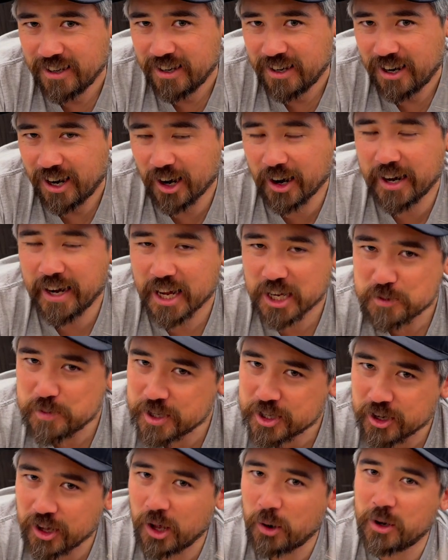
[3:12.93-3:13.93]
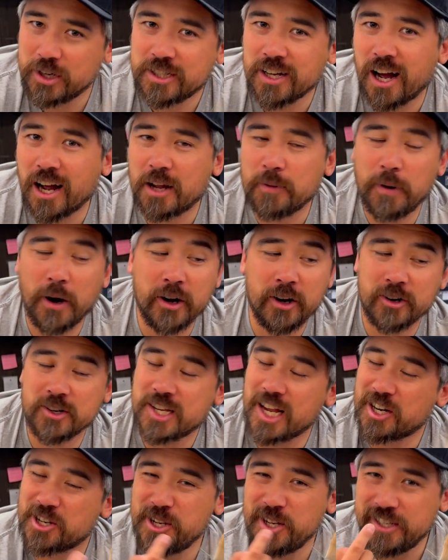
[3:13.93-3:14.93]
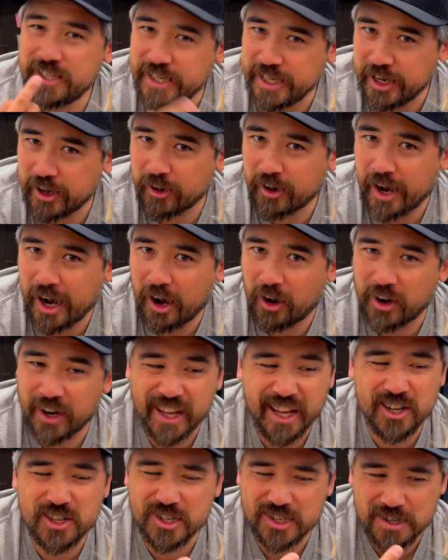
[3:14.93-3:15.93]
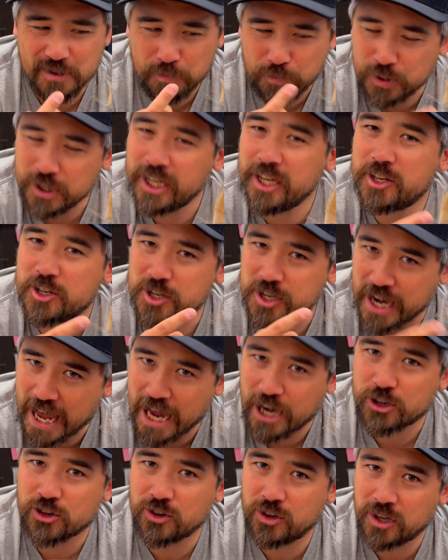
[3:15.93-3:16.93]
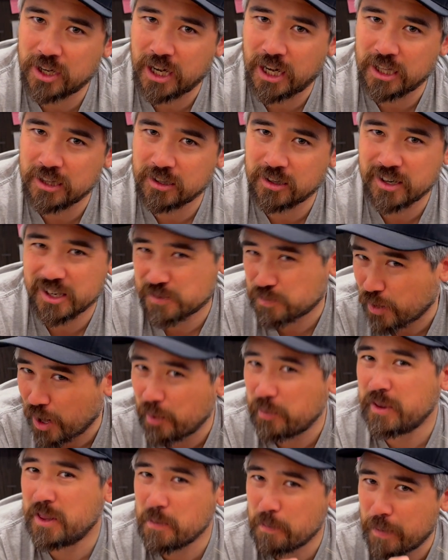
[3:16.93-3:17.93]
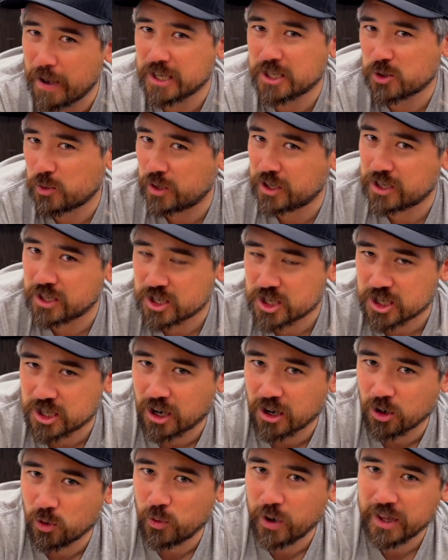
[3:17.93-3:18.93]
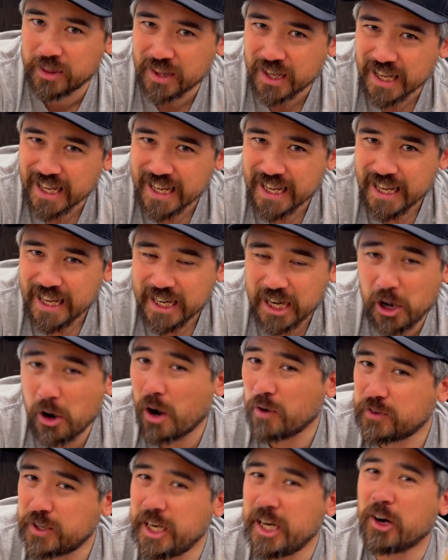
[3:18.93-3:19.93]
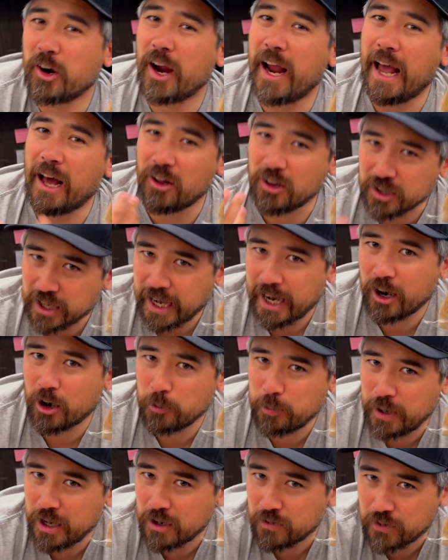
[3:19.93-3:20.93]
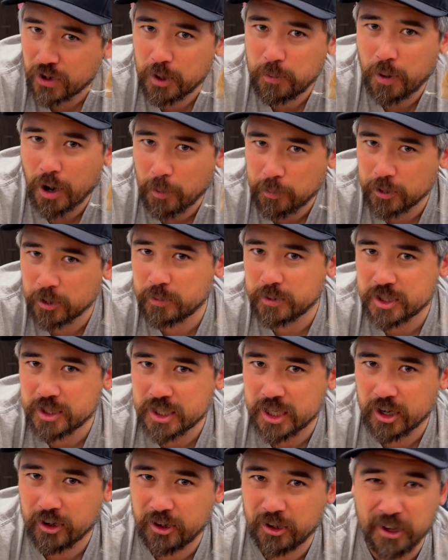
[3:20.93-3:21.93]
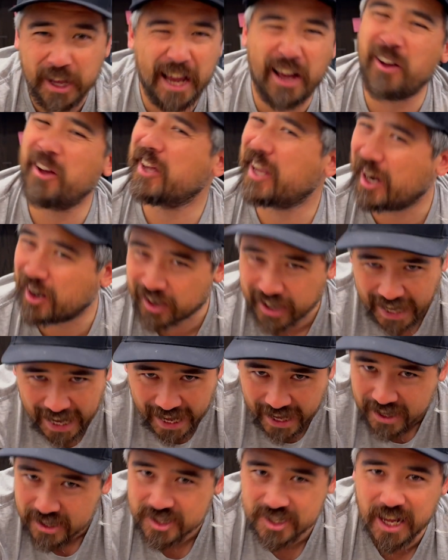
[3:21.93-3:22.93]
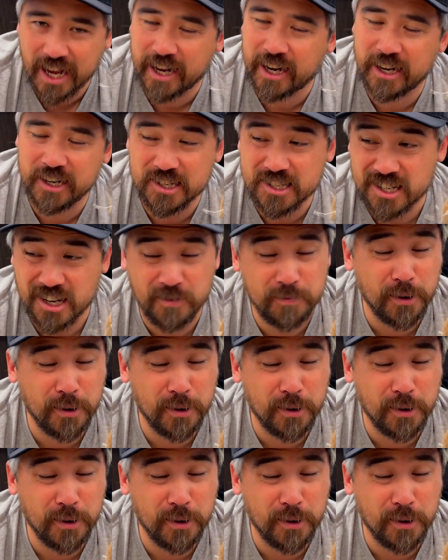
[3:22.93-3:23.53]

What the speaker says: All right, next material I want to talk about here is actually deer hair. And again, just a bleached natural color is probably the best one to start with. Now, you often hear elk hair being a very popular material, elk hair, caddis, that kind of stuff.